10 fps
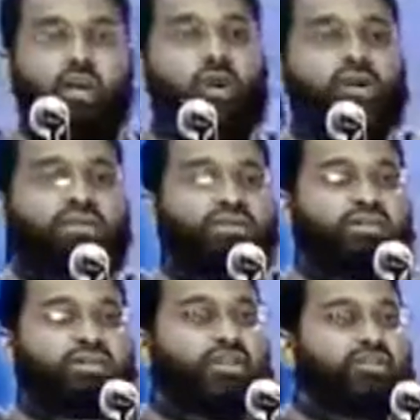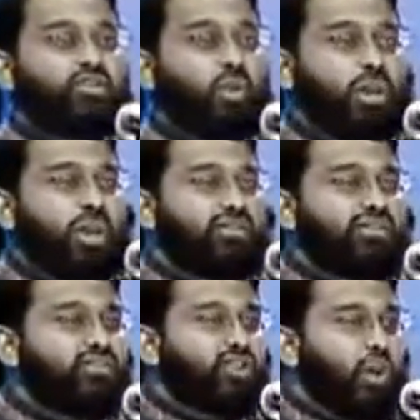raises his hands to Allah and
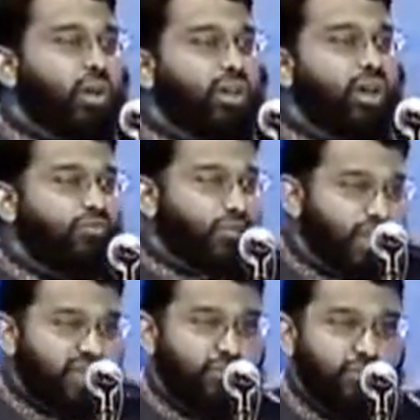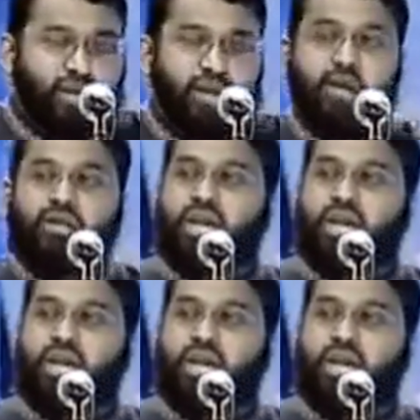says, O Allah, forgive me. The